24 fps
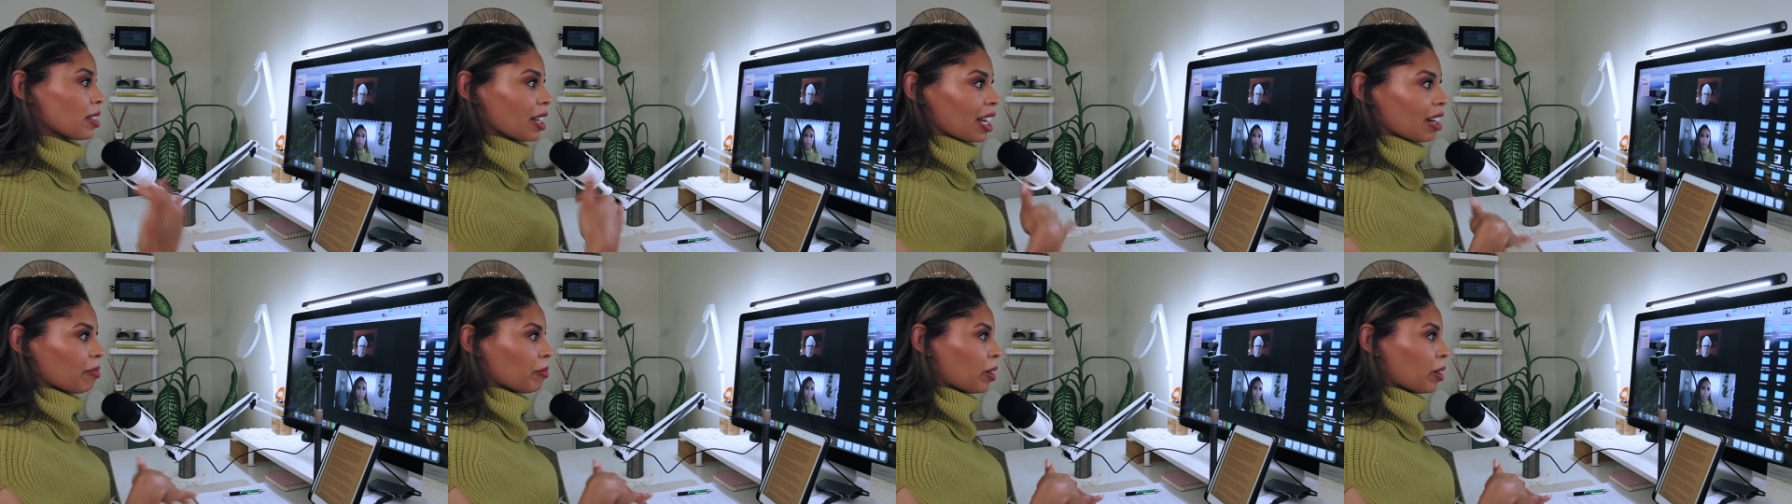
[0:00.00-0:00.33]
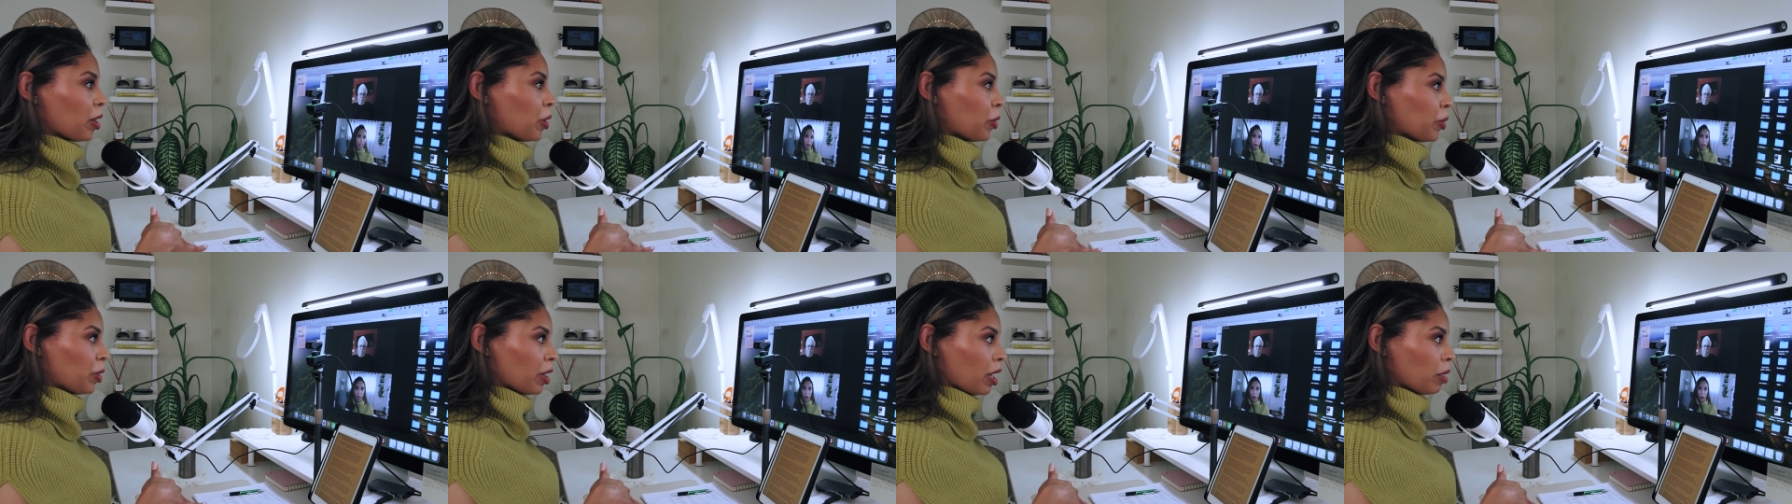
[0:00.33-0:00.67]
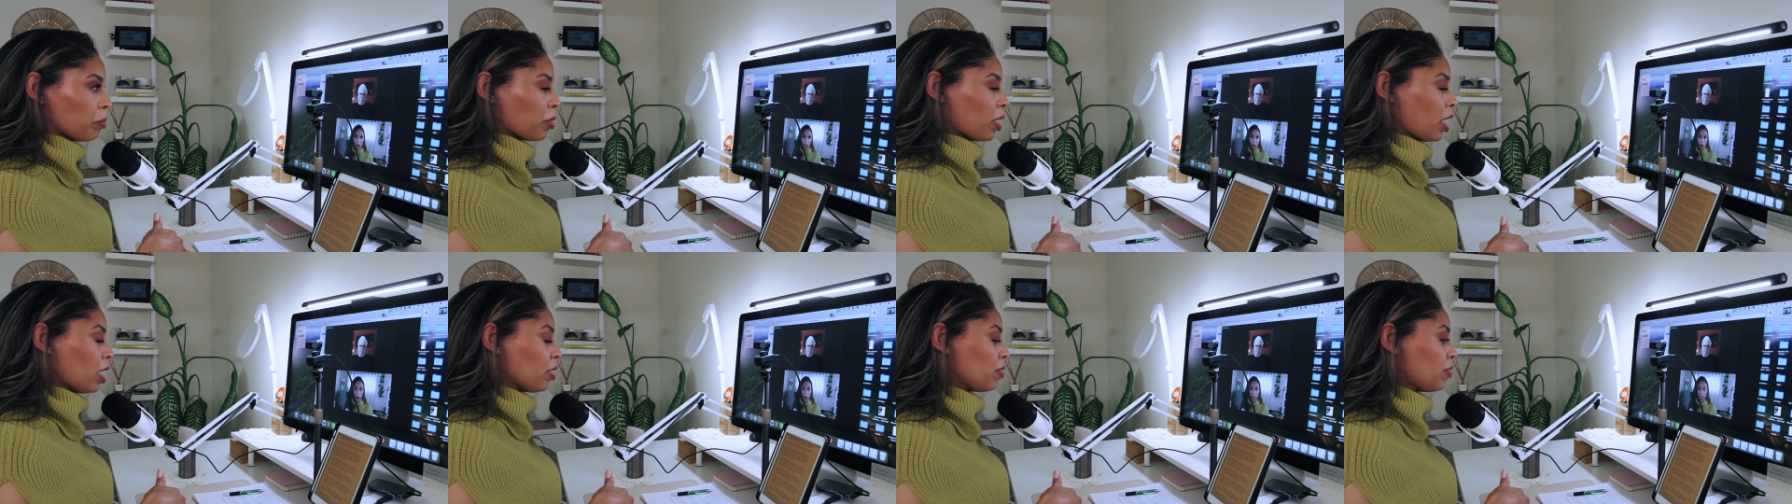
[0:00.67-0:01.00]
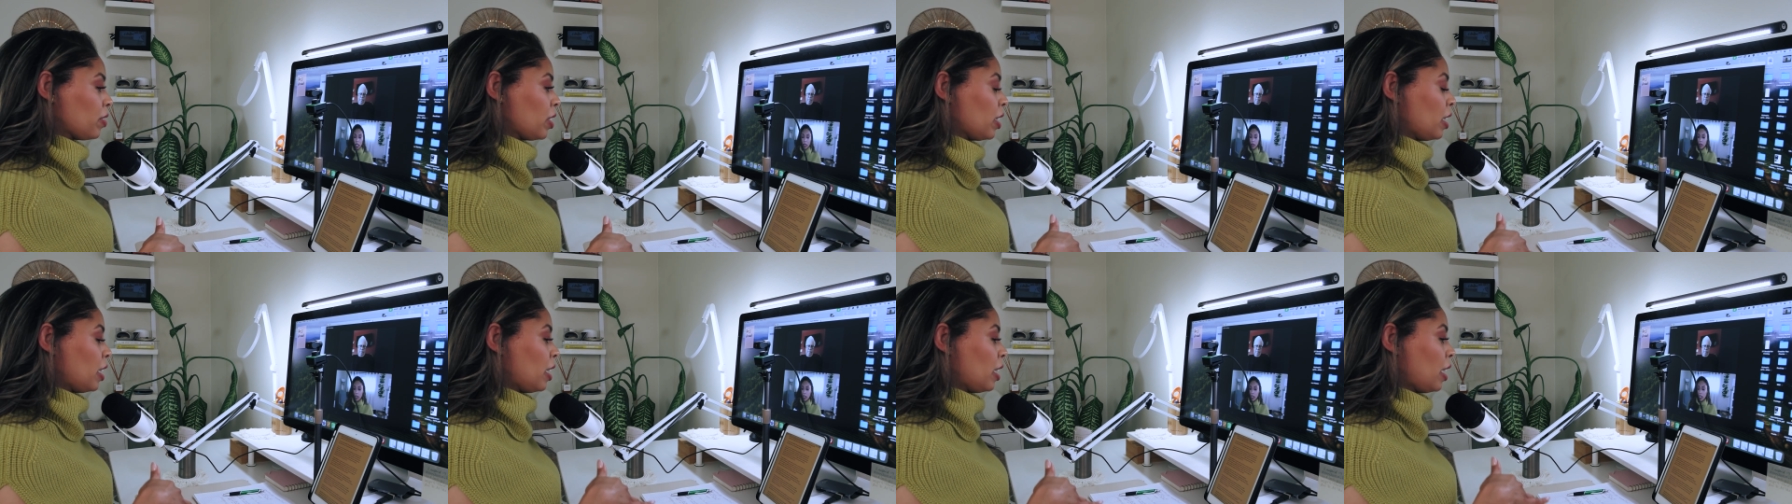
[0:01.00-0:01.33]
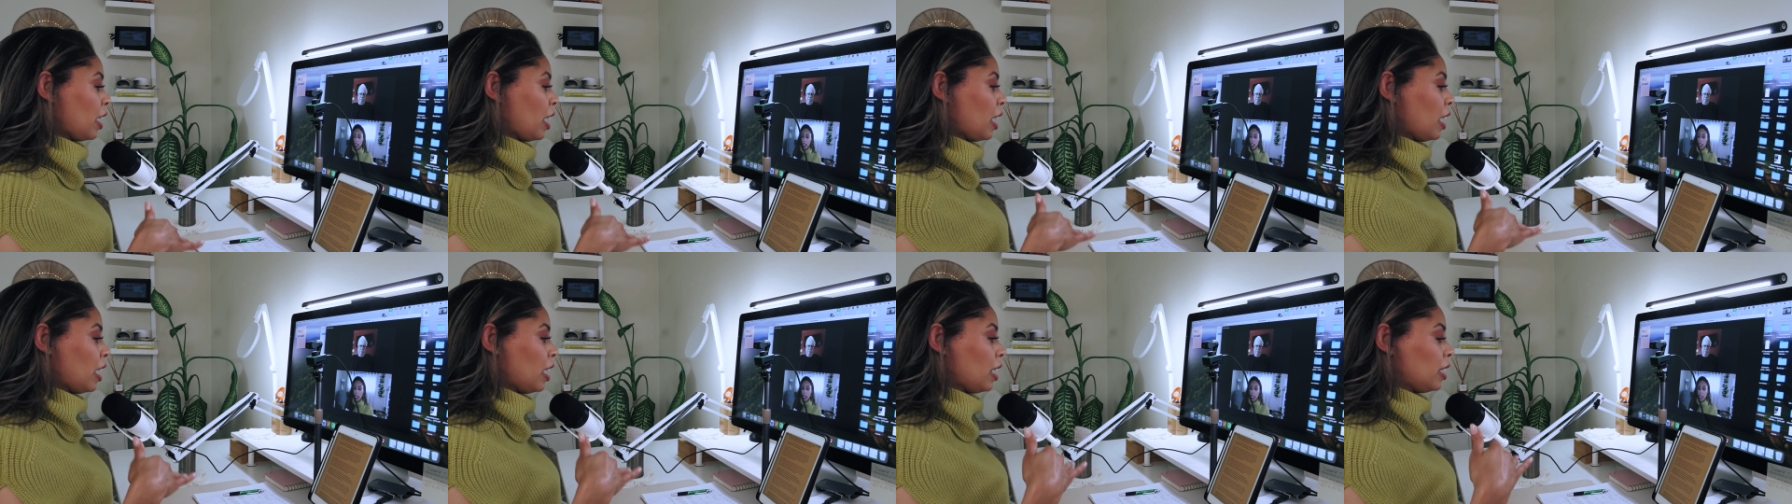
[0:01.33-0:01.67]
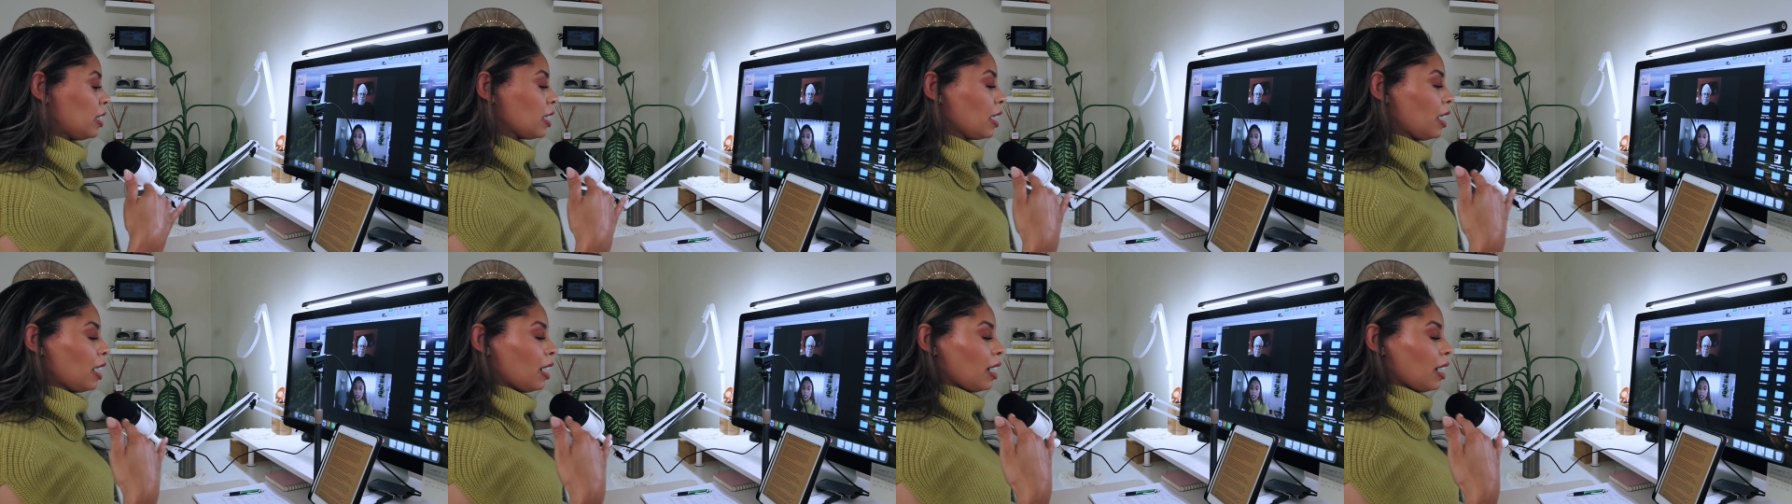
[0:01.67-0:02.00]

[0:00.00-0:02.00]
I have my own nonprofit, and